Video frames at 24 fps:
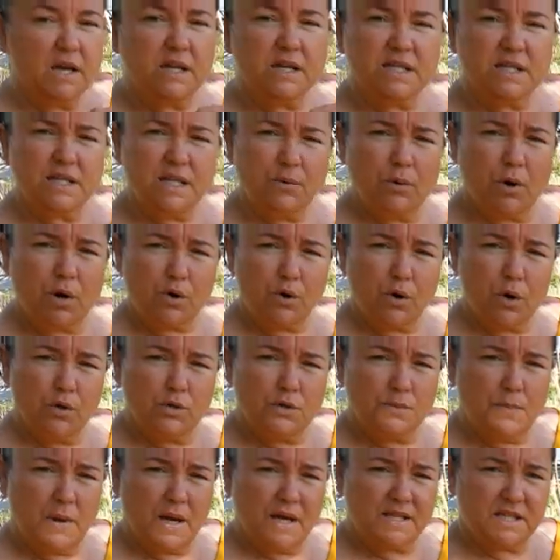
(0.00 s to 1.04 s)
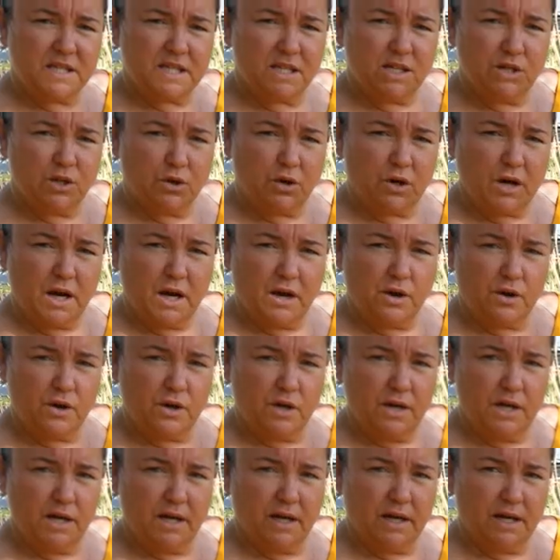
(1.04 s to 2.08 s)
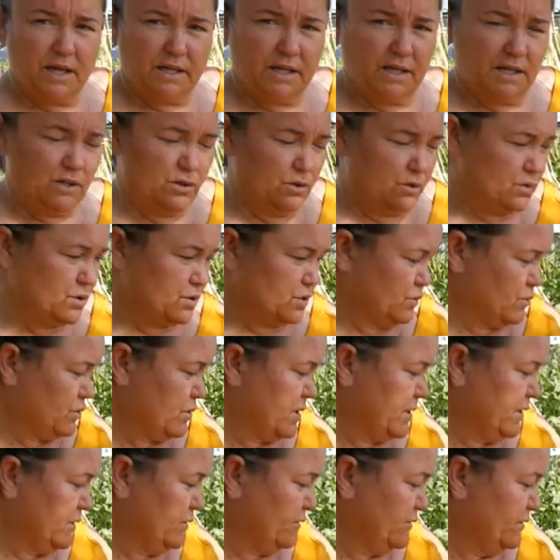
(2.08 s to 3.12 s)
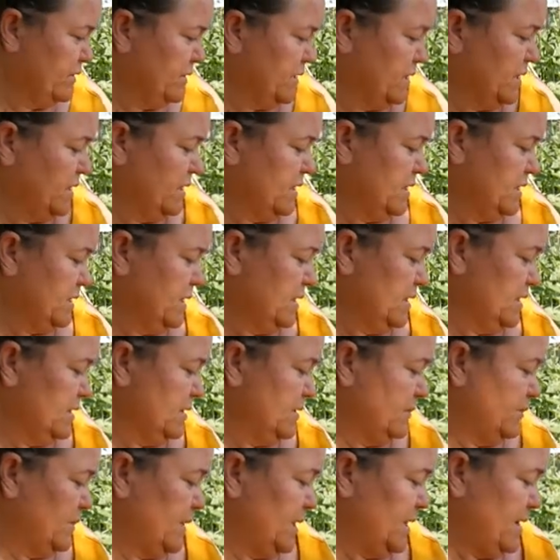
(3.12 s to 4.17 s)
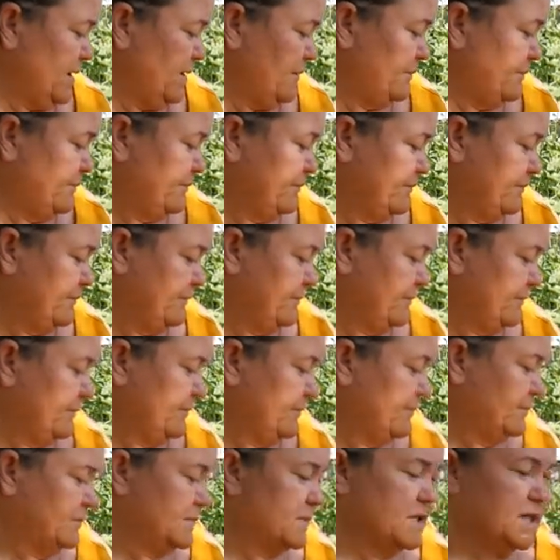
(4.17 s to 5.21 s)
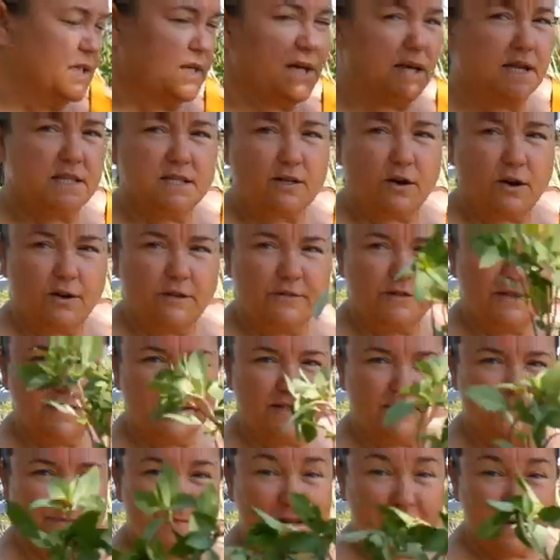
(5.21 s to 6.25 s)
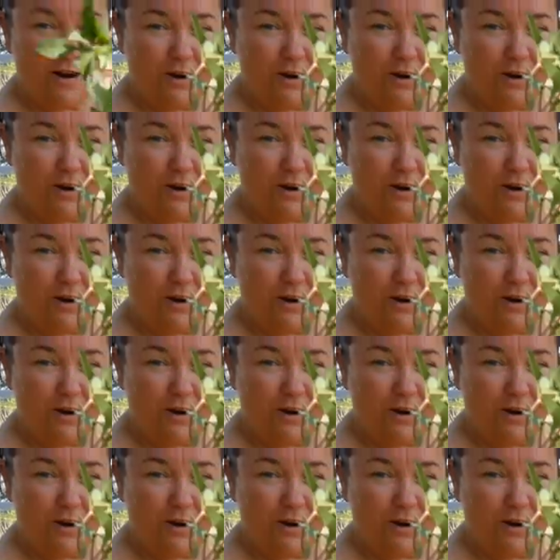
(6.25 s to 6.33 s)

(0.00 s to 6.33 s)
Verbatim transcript: see what grows best in your area and in your soil. But today's harvest, big